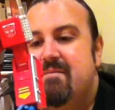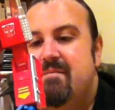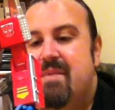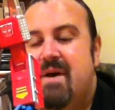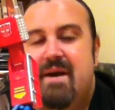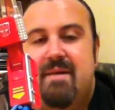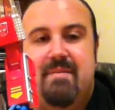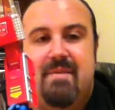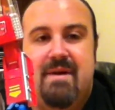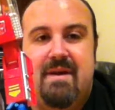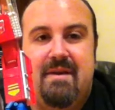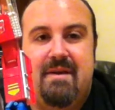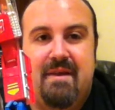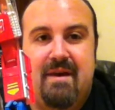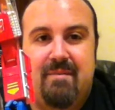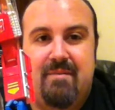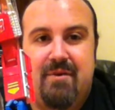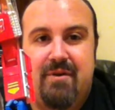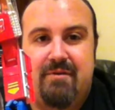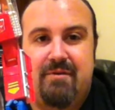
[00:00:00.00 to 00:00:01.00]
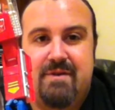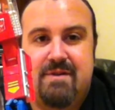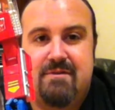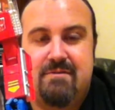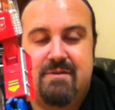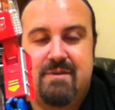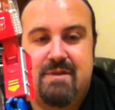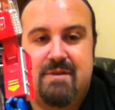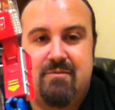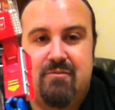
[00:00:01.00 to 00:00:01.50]
maybe that might
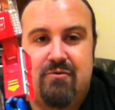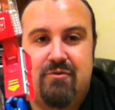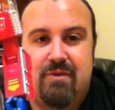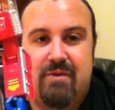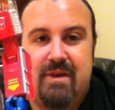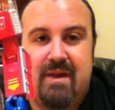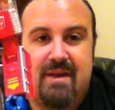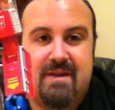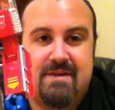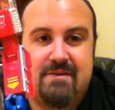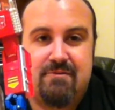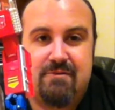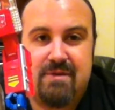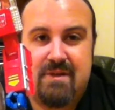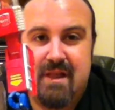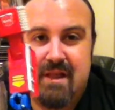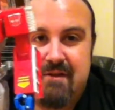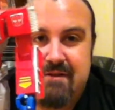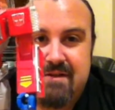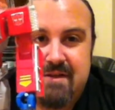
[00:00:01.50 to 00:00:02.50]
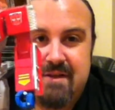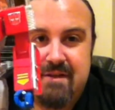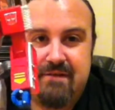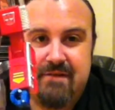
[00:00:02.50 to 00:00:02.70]
result to more of their stores closing